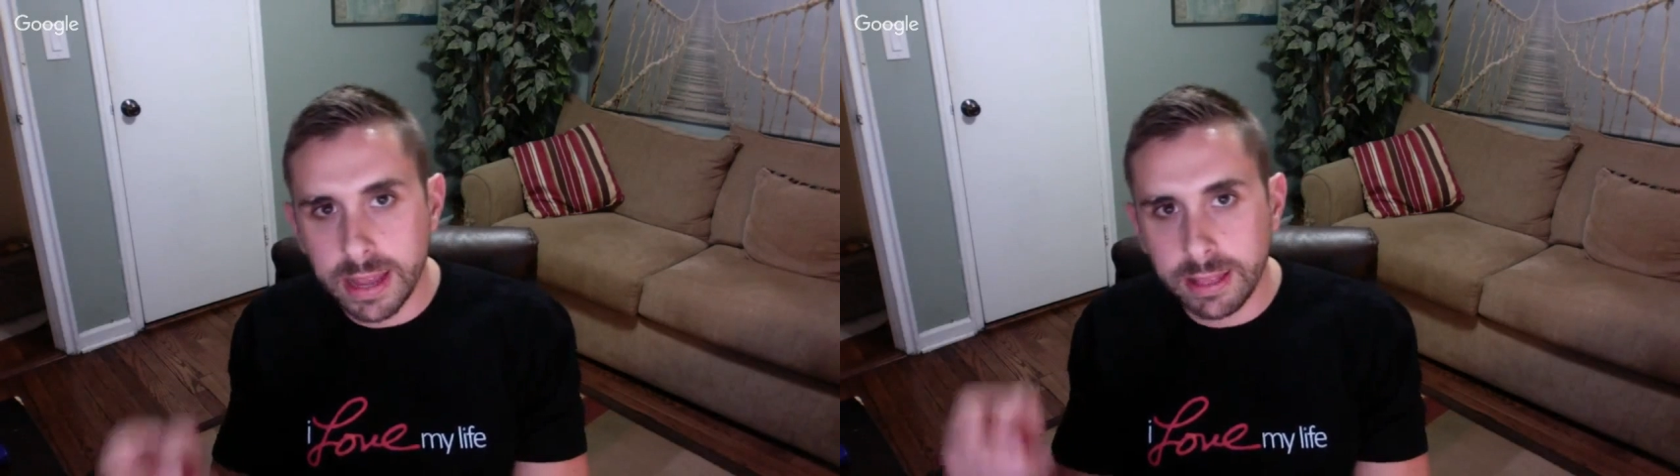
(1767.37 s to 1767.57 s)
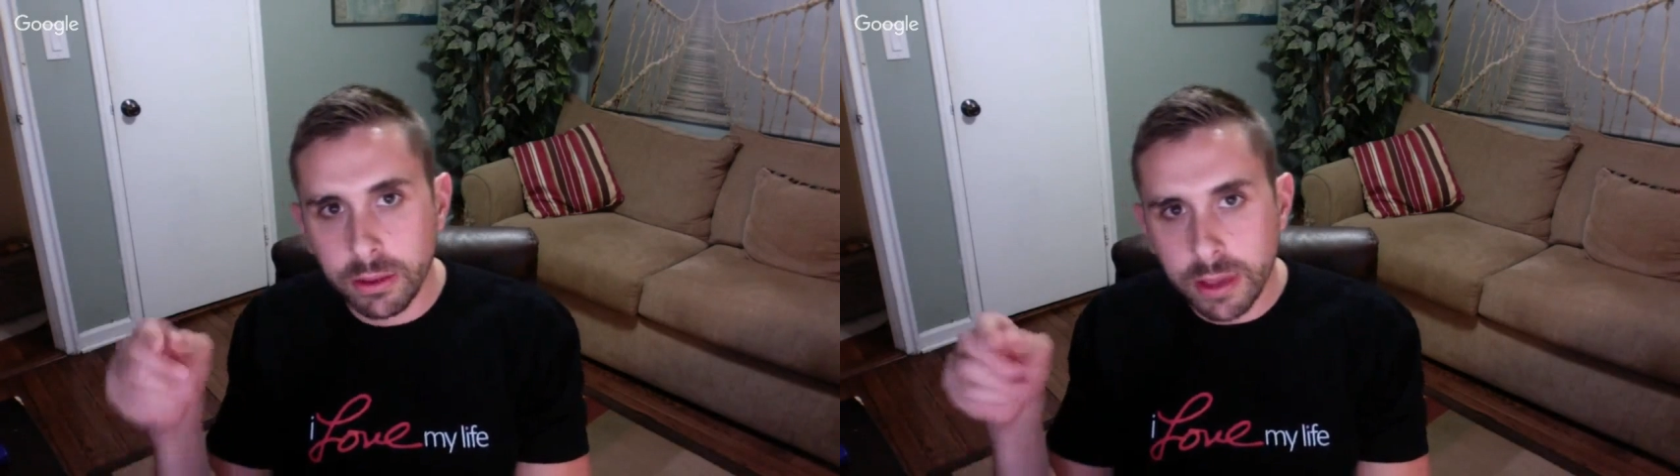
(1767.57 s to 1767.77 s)

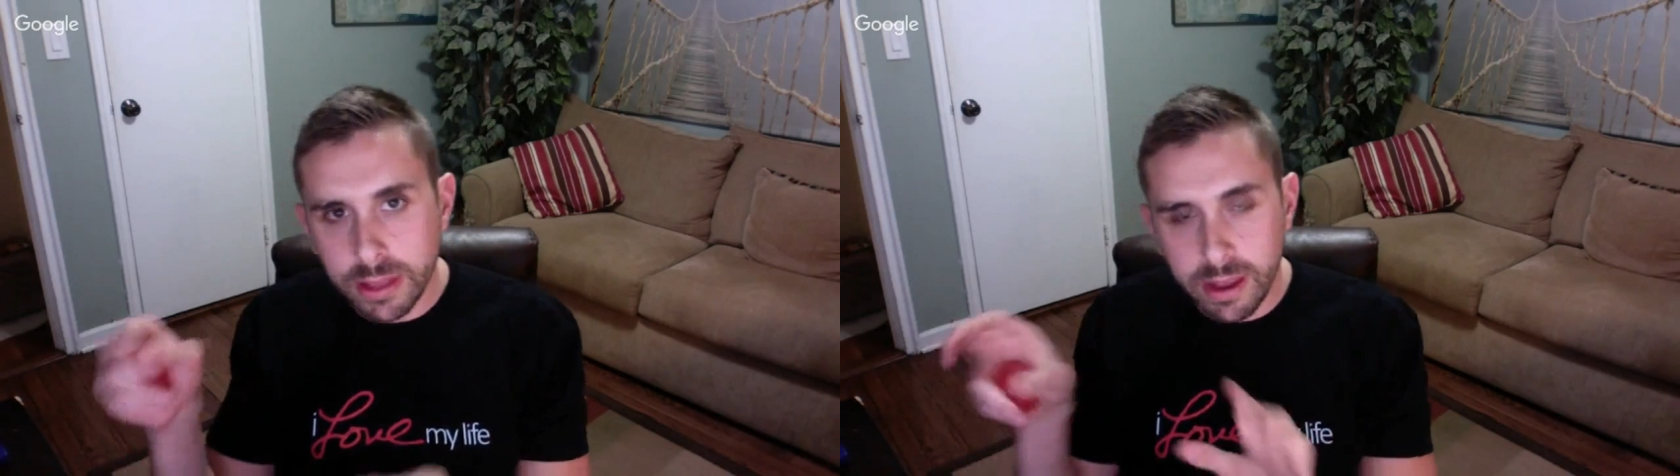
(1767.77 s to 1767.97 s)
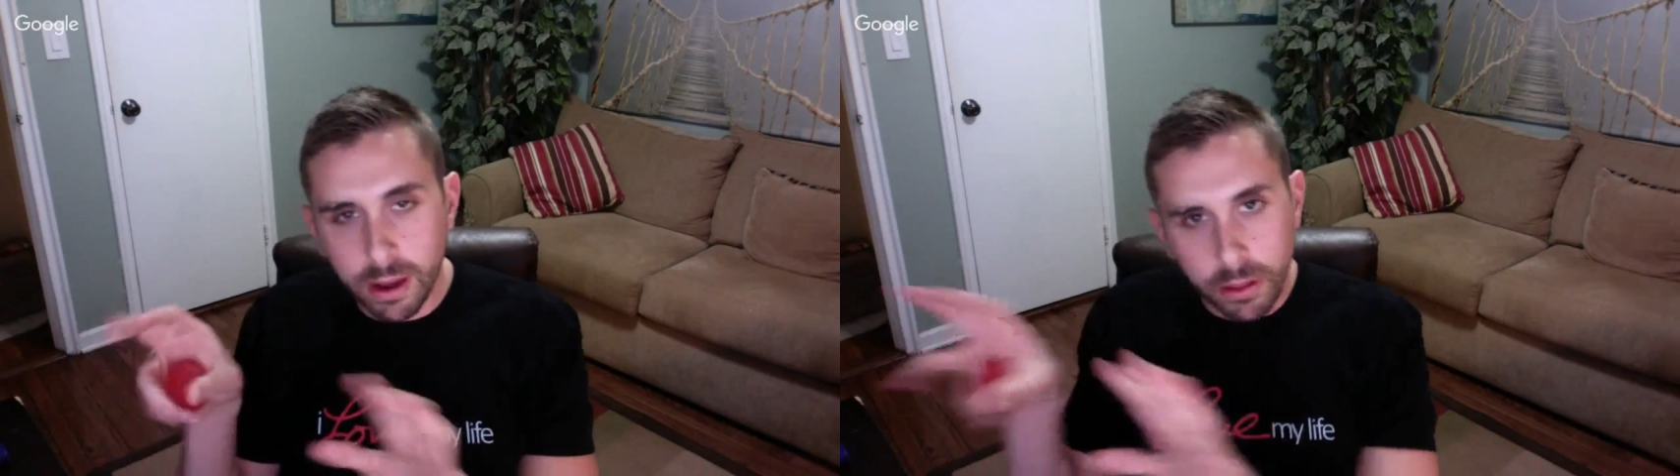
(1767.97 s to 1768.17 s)
and look at
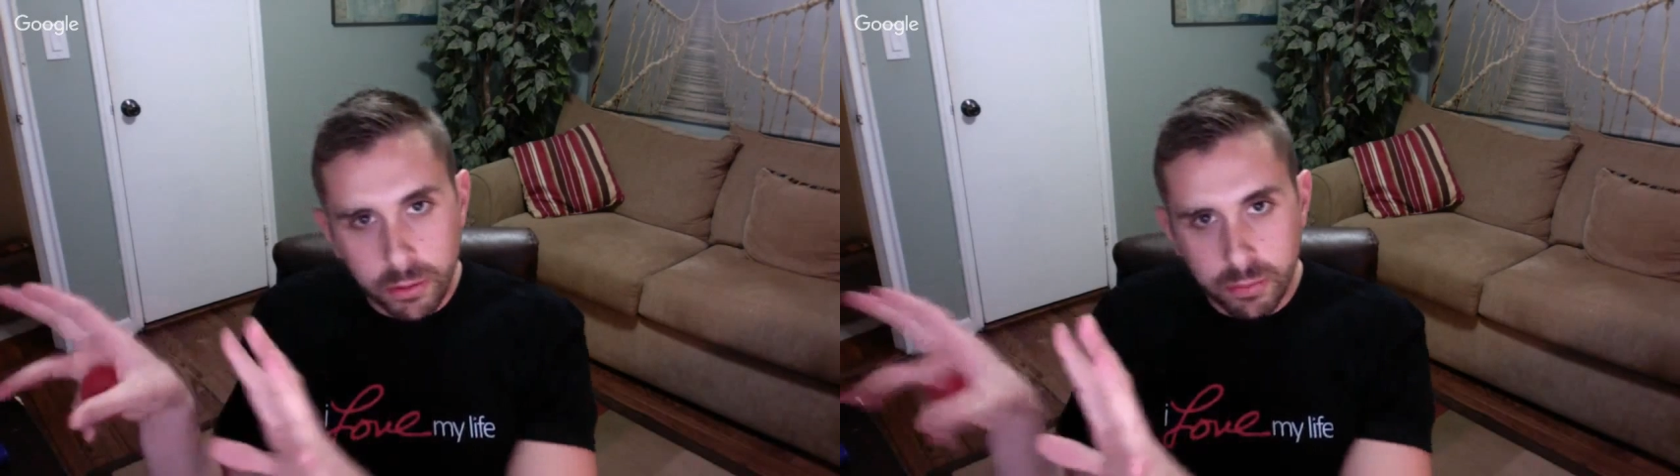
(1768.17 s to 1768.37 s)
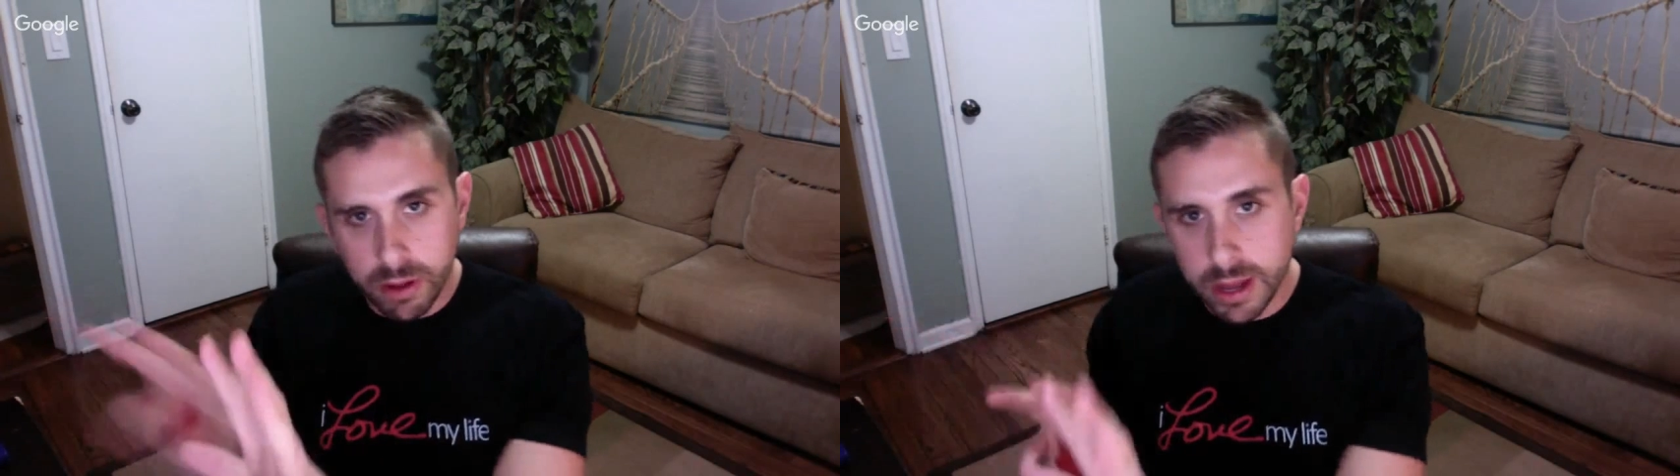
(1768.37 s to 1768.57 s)
the
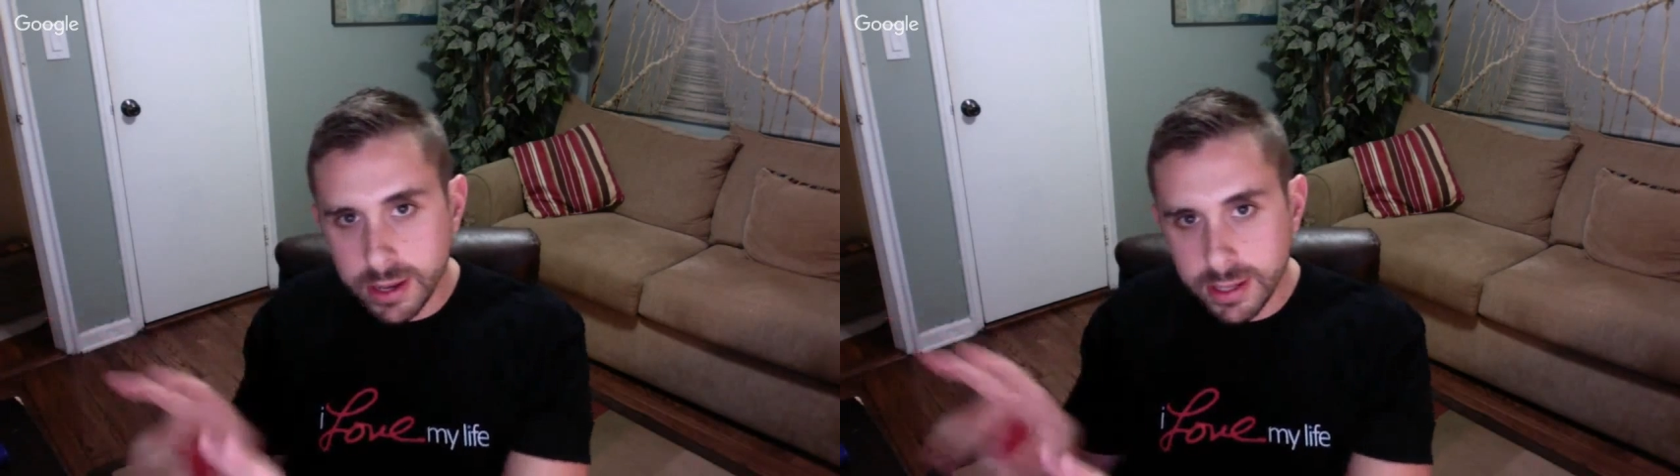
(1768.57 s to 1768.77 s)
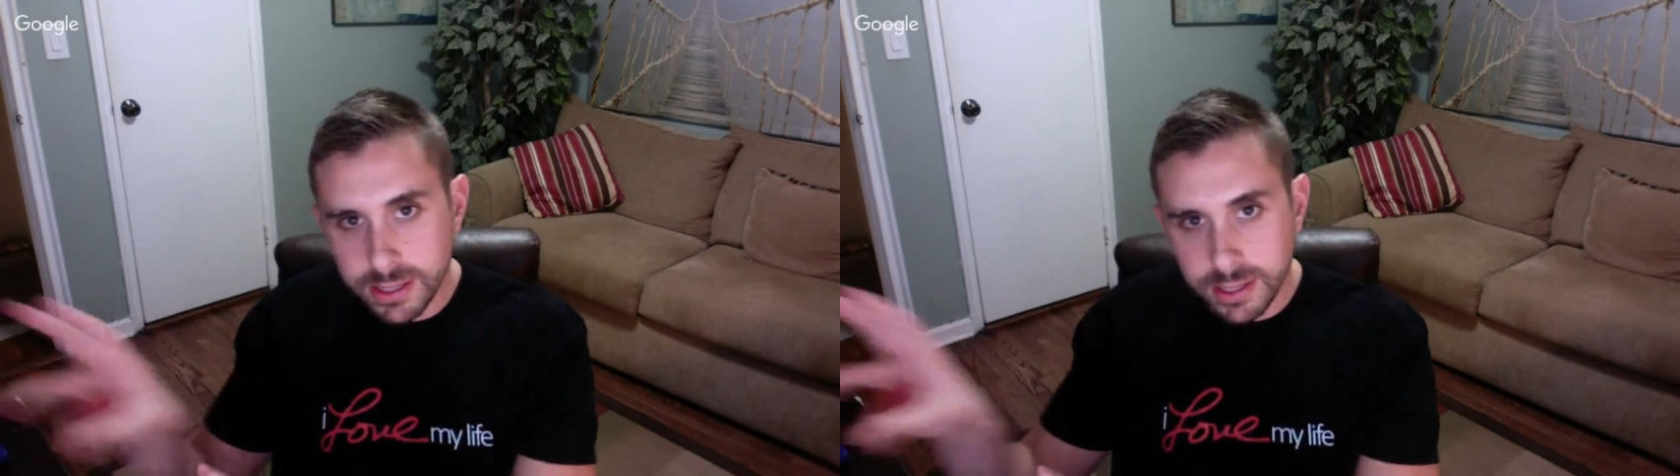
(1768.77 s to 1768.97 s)
other
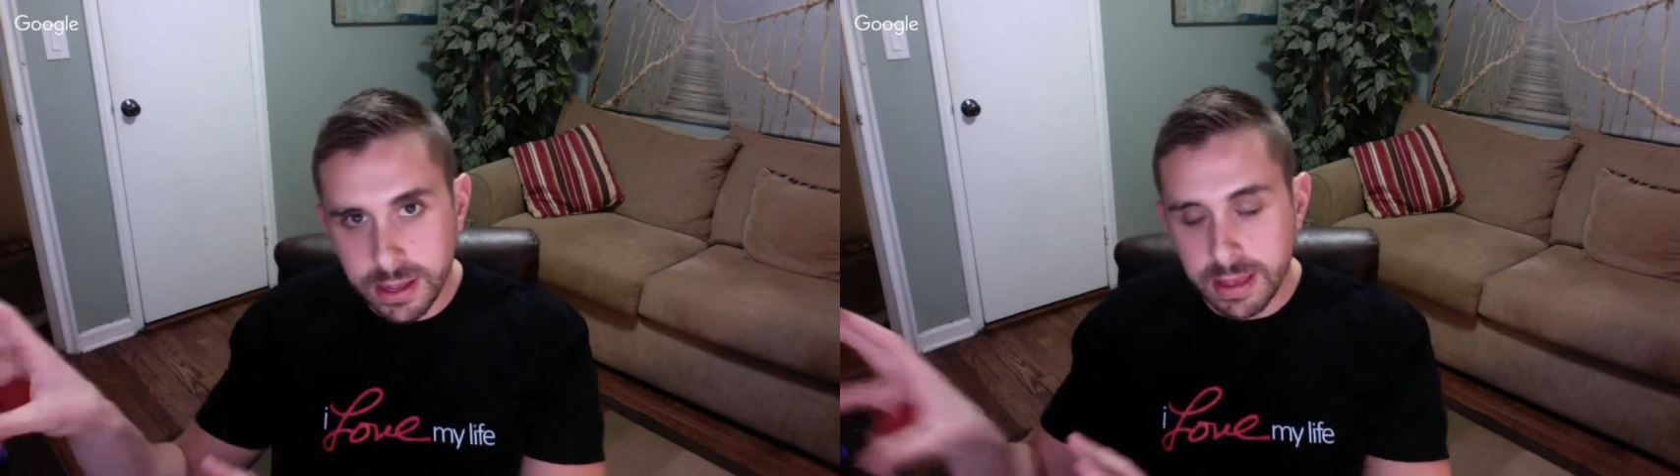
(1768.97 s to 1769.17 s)
products